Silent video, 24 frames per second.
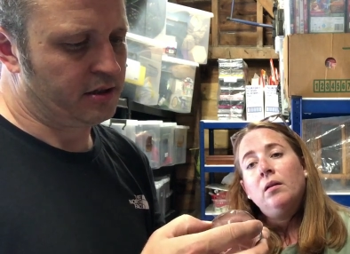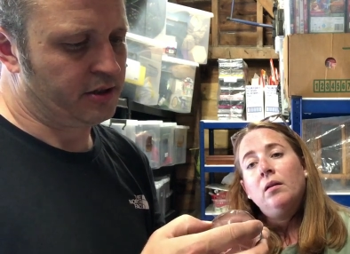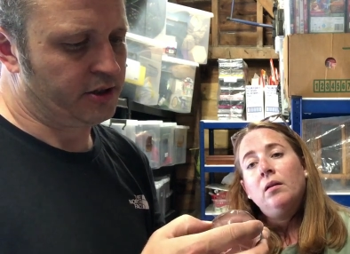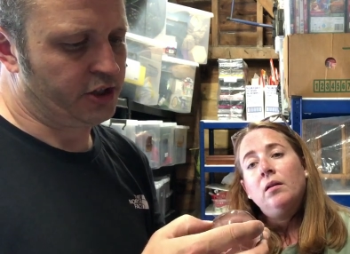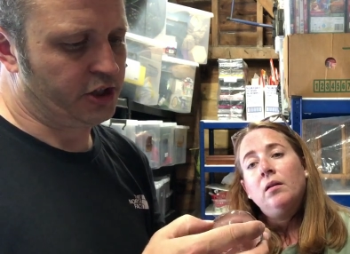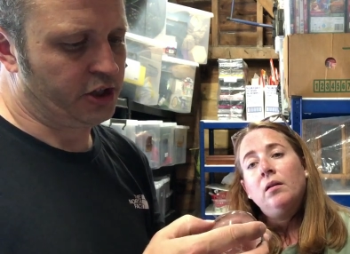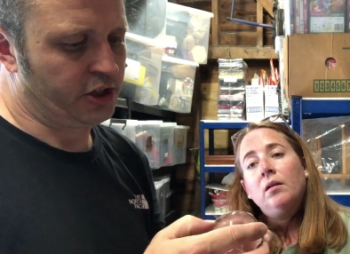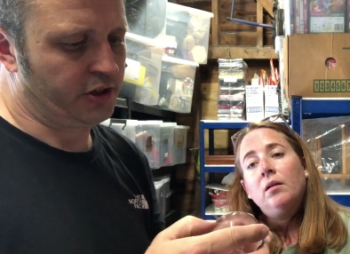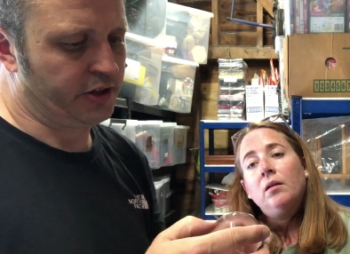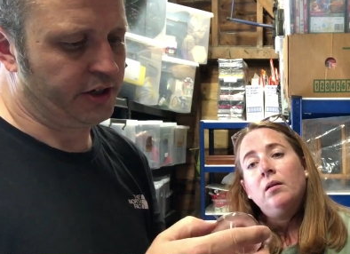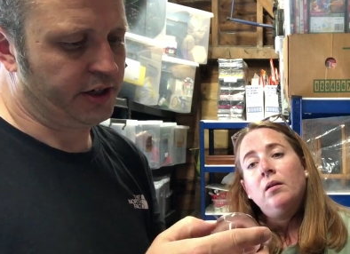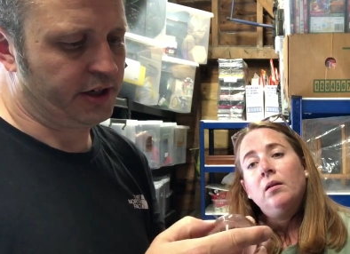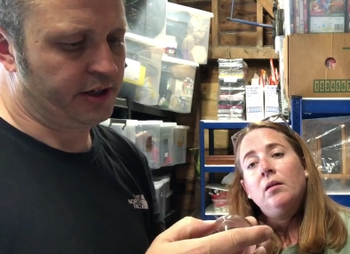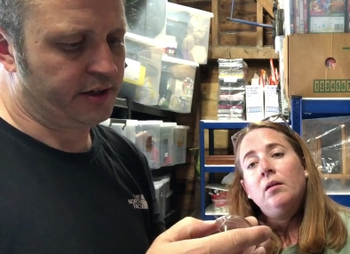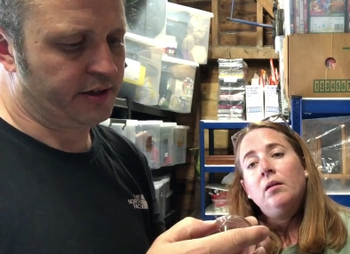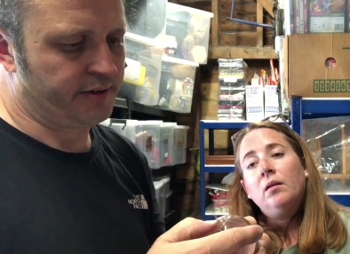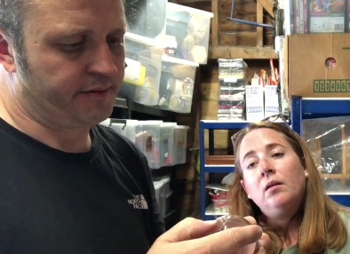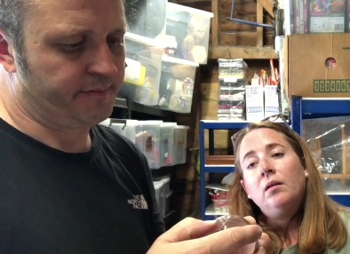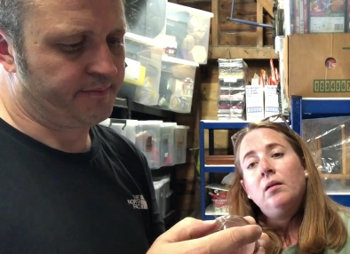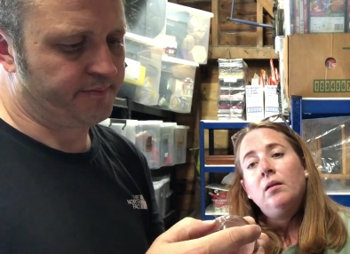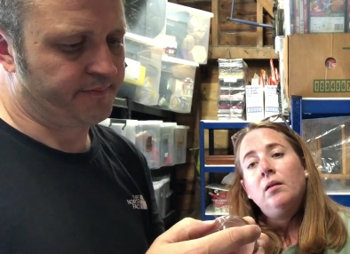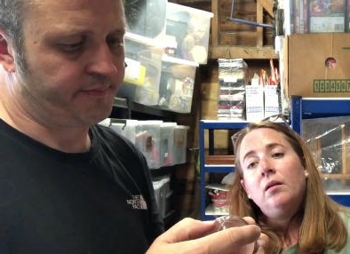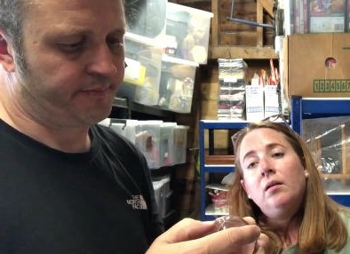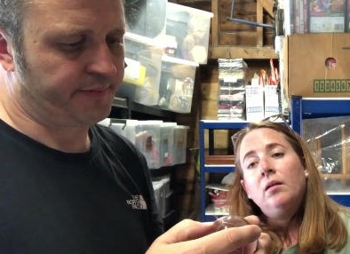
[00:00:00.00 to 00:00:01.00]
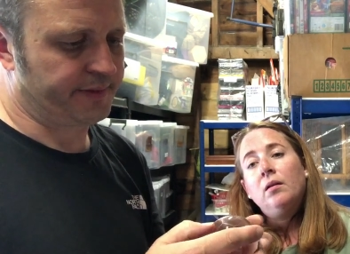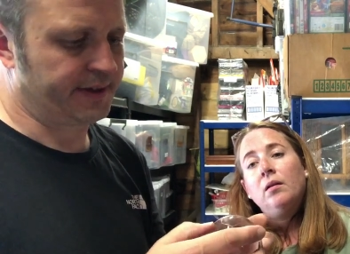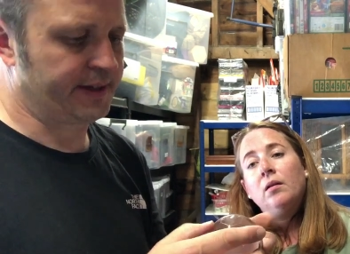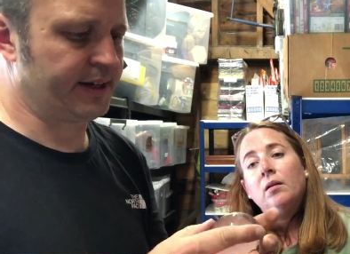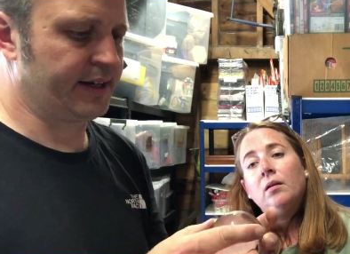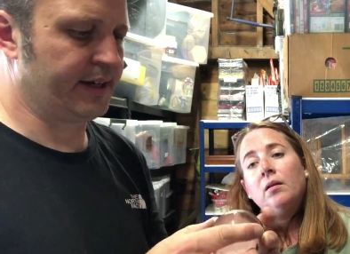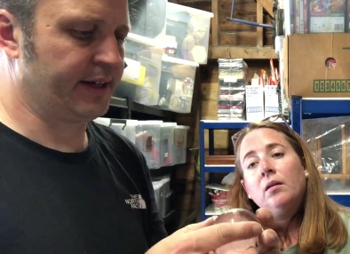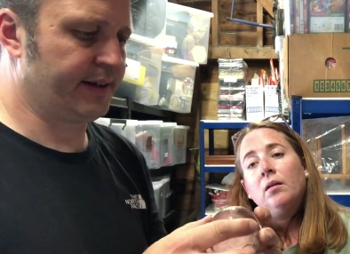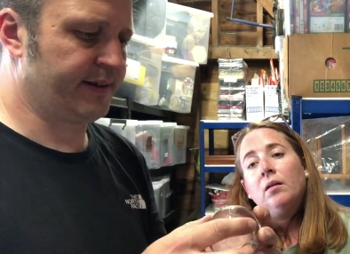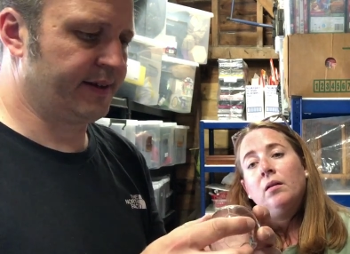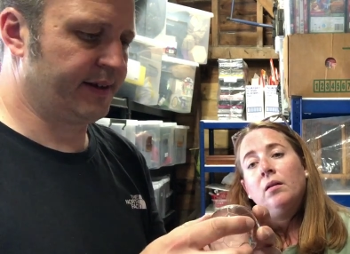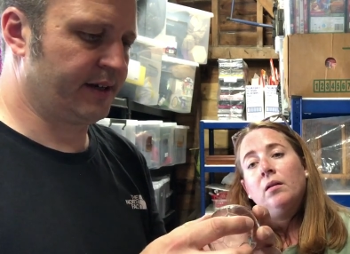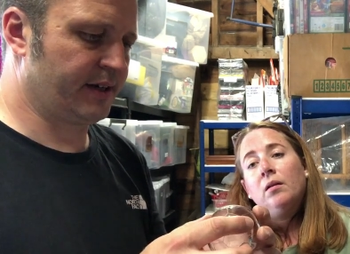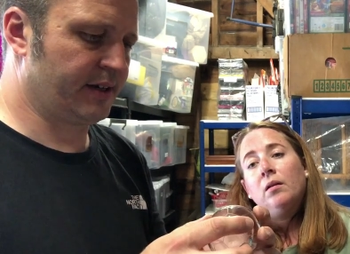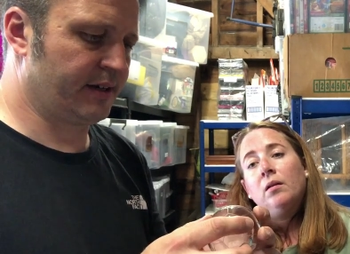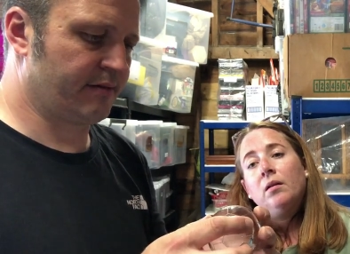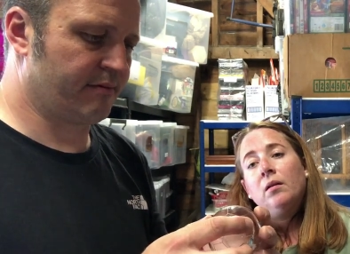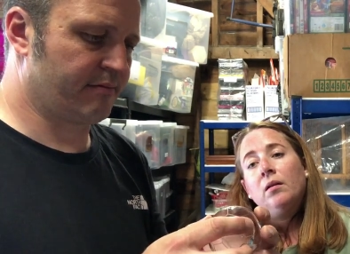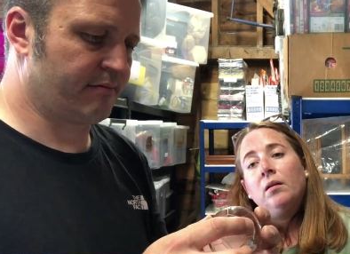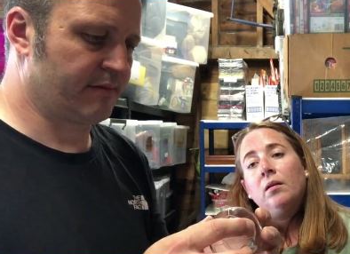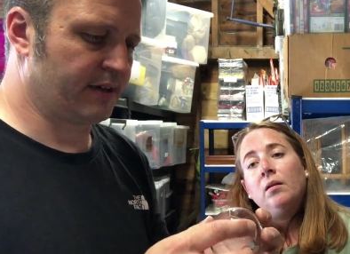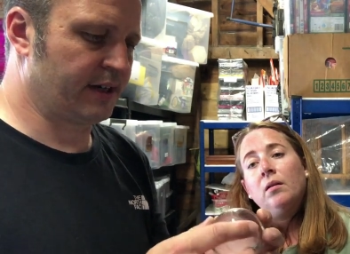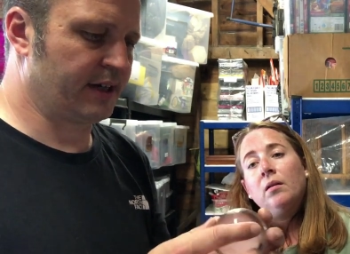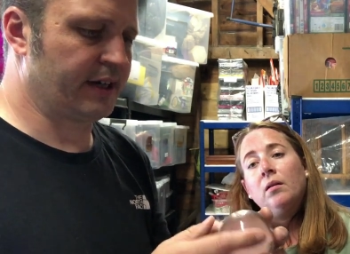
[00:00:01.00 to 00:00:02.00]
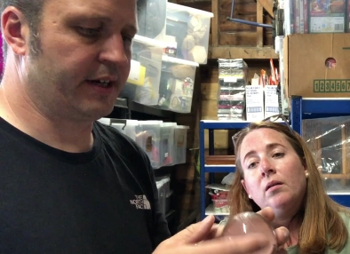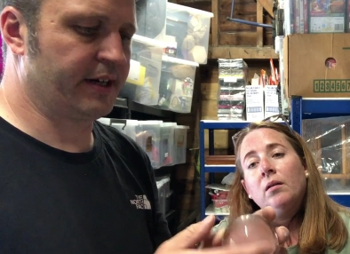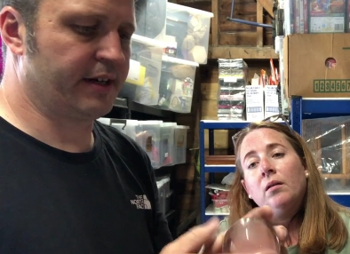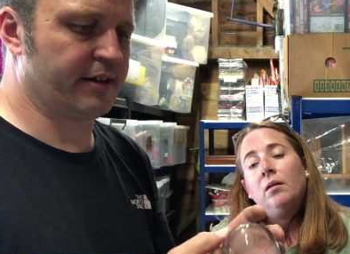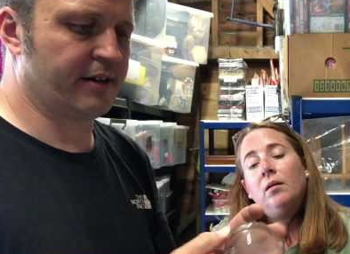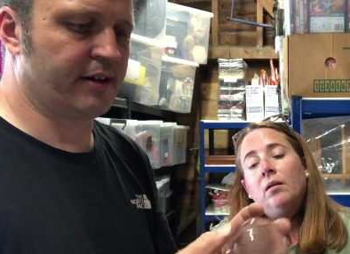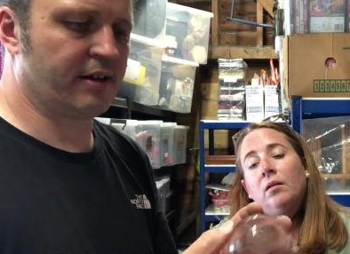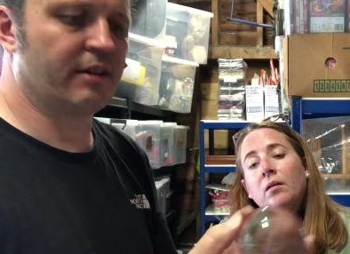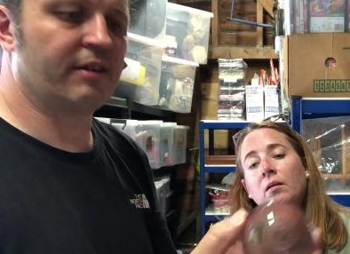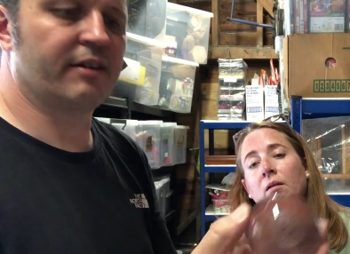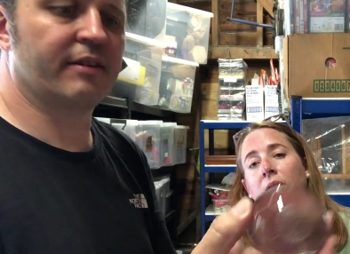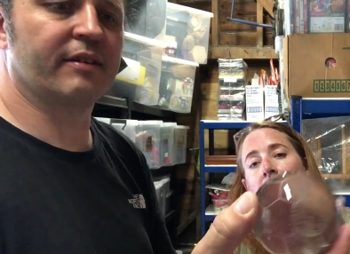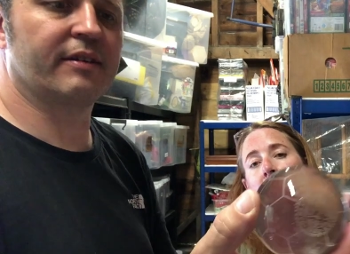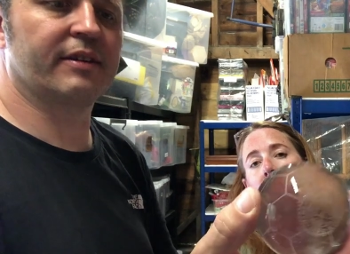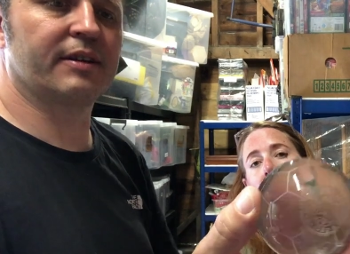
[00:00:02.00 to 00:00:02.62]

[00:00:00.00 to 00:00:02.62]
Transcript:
Speaker 1: Union, eighteen eighty-nine, so